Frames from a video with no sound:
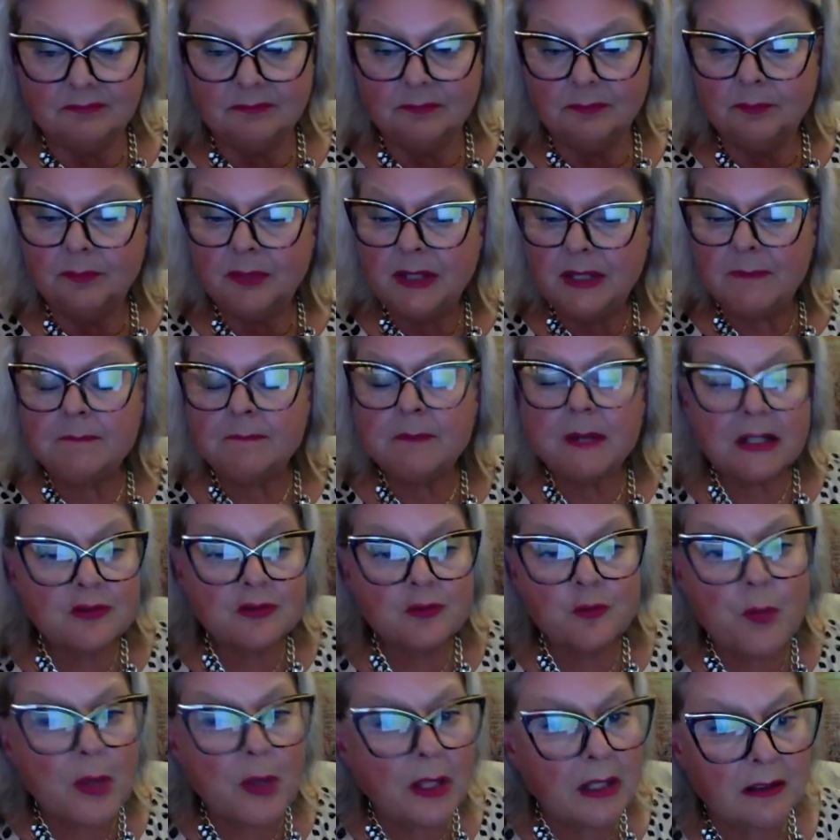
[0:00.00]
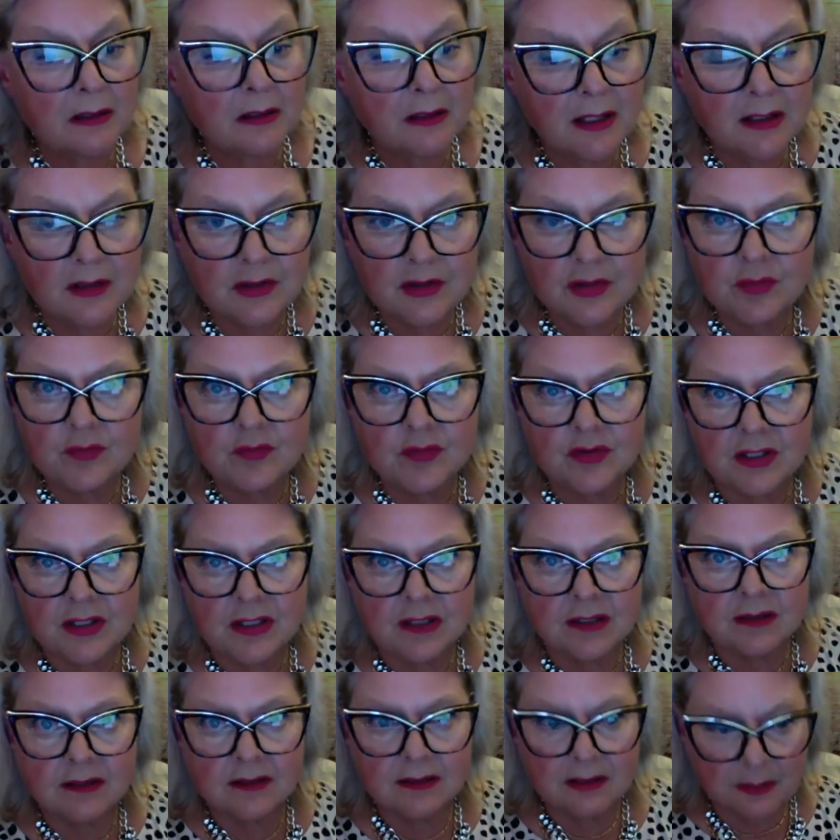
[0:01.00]
be much better than
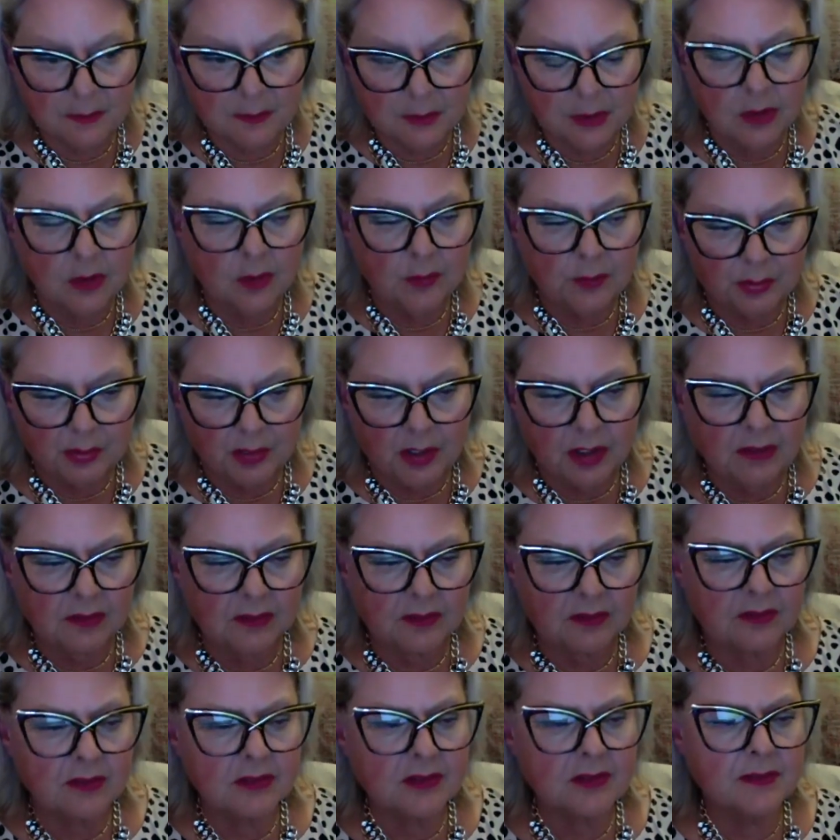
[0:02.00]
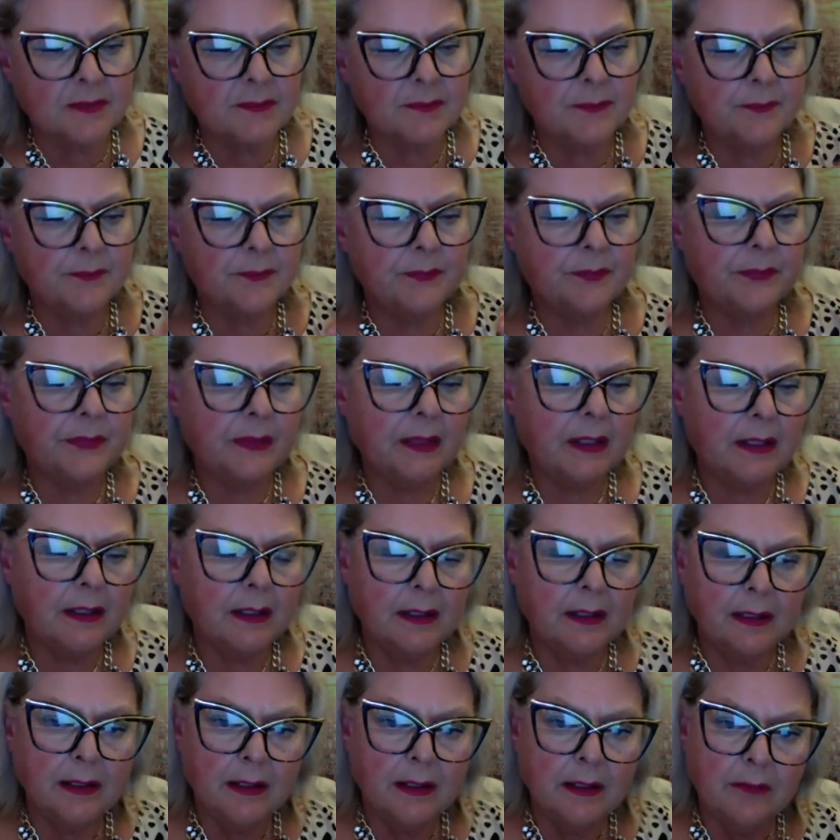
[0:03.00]
using chemical products.
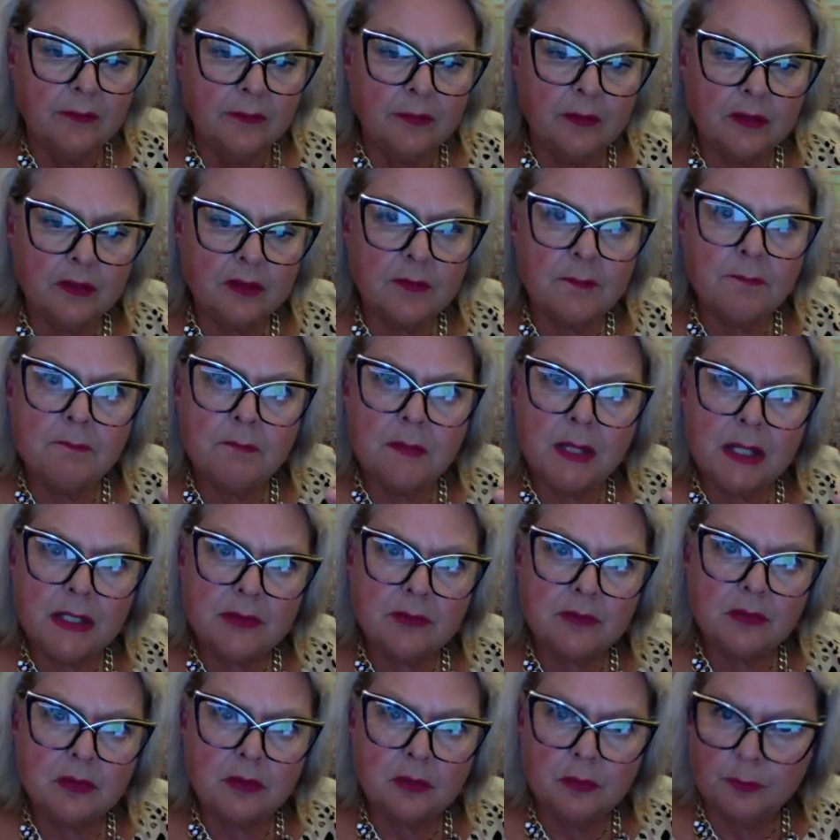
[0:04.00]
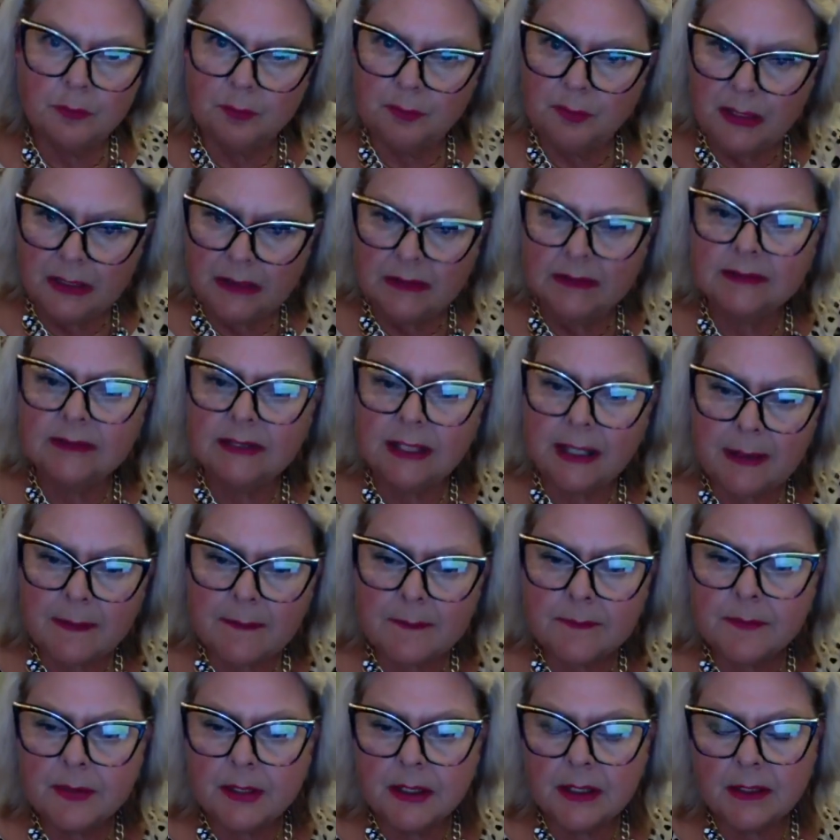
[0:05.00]
For the mineral buildup
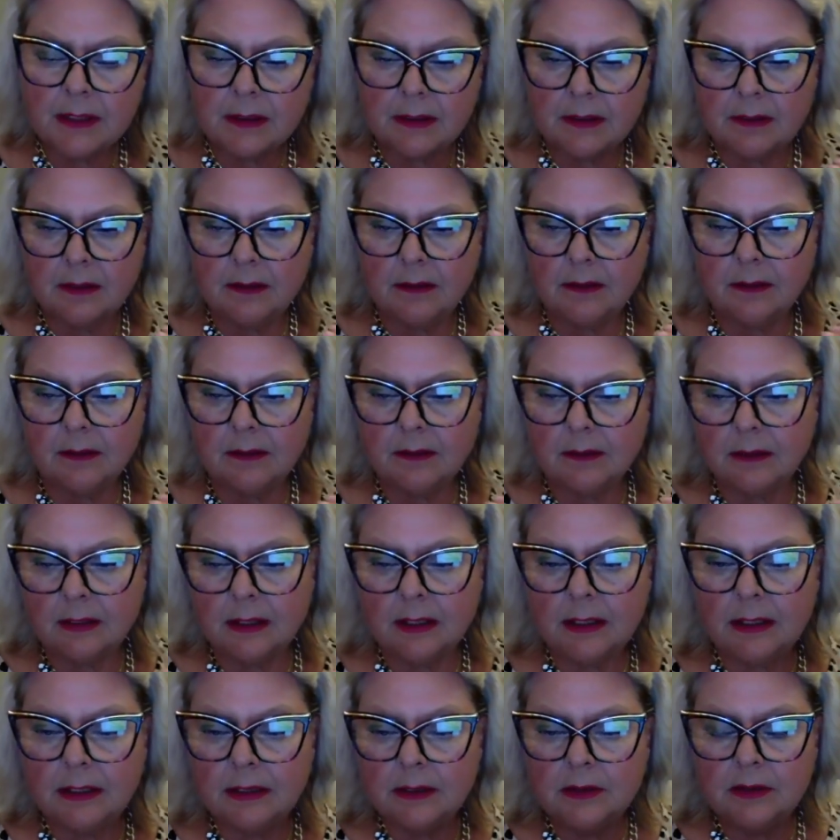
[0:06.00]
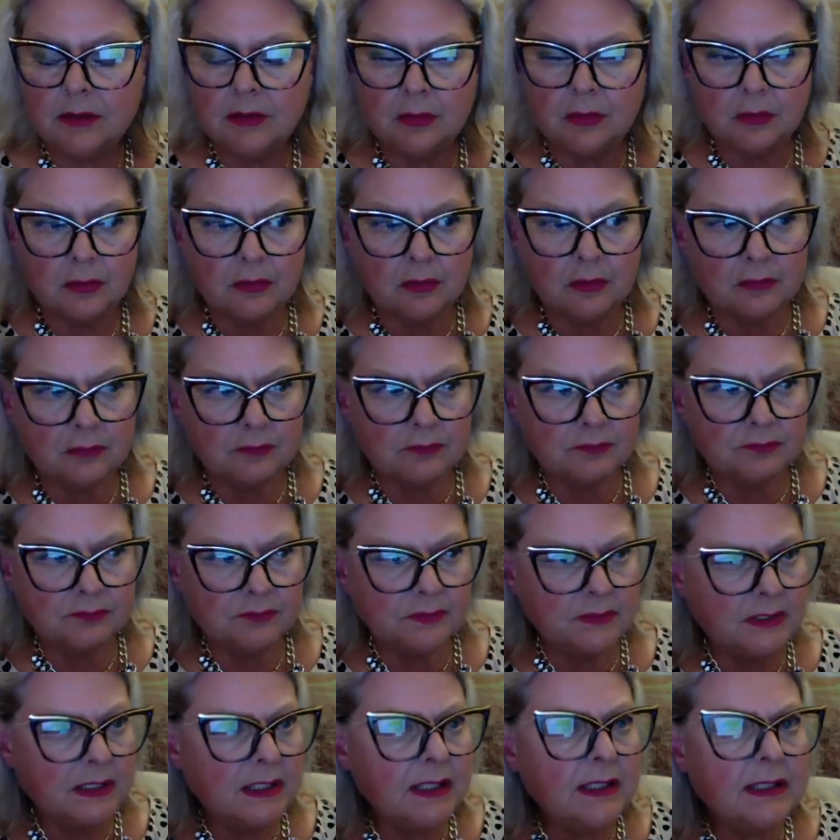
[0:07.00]
in your
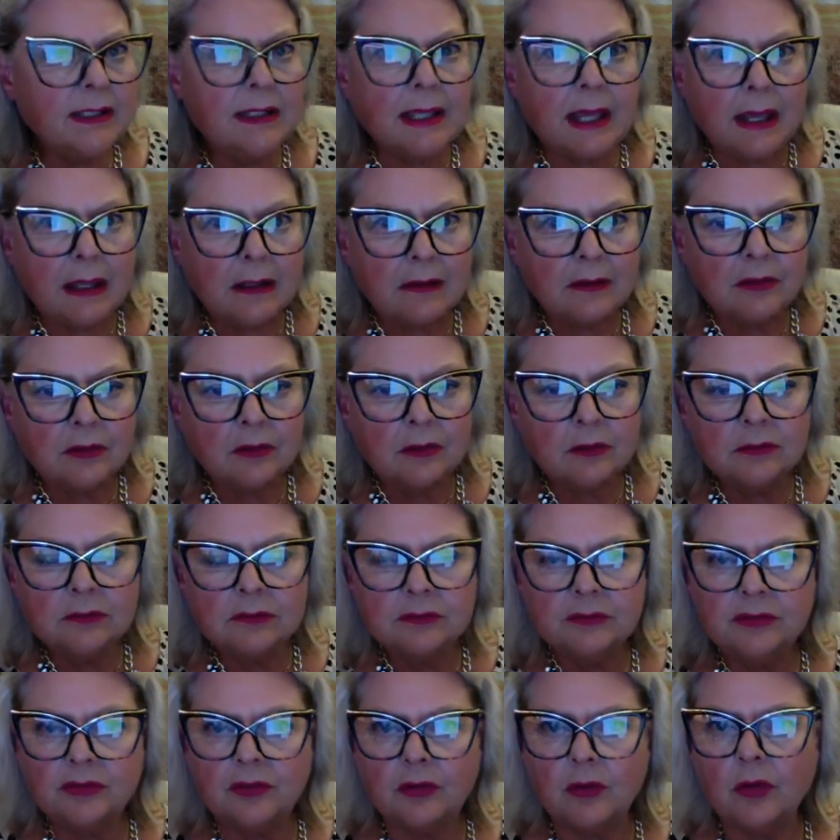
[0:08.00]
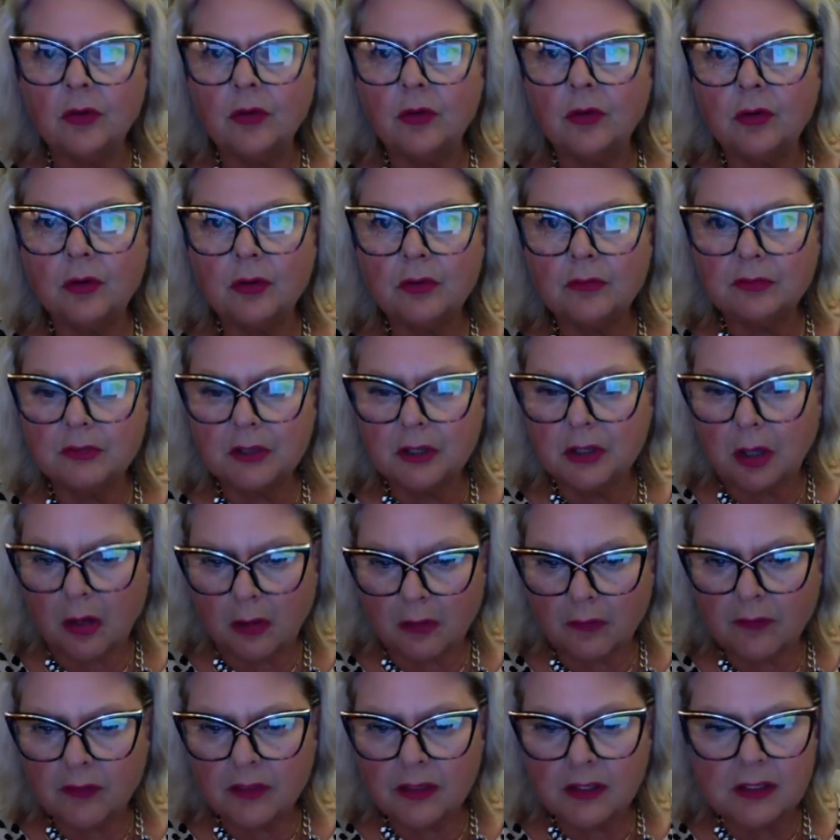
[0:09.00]
tea kettles or
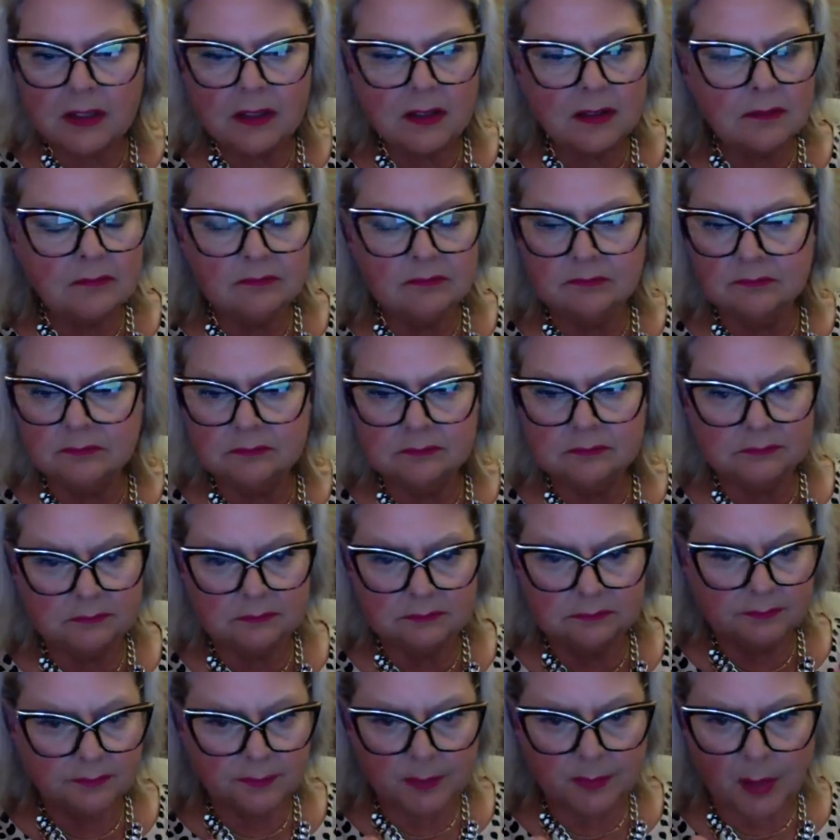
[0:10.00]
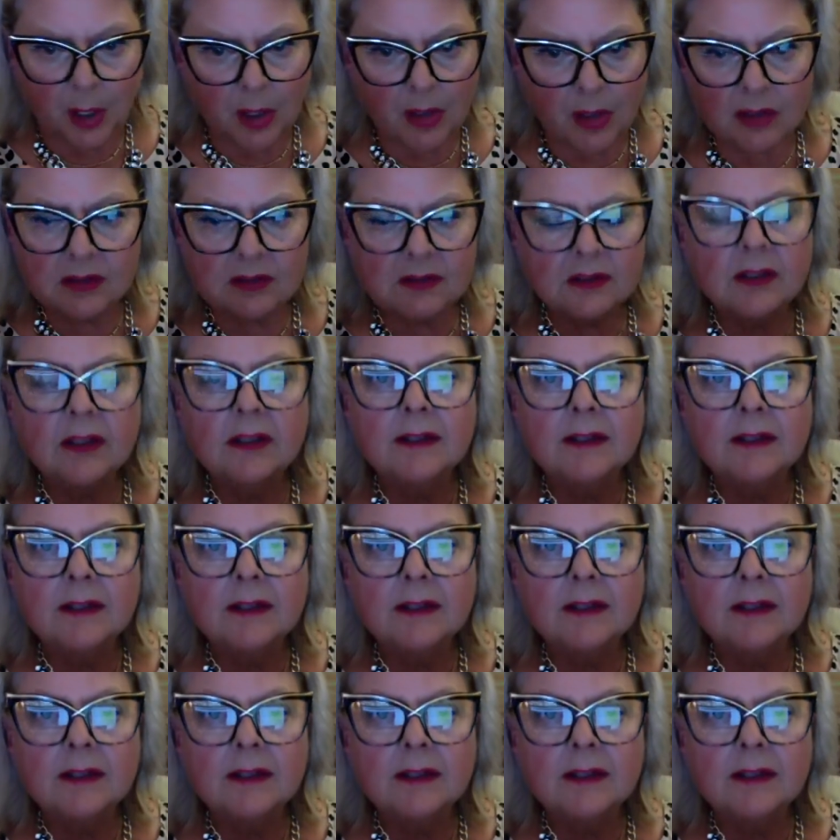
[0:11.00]
coffee pot,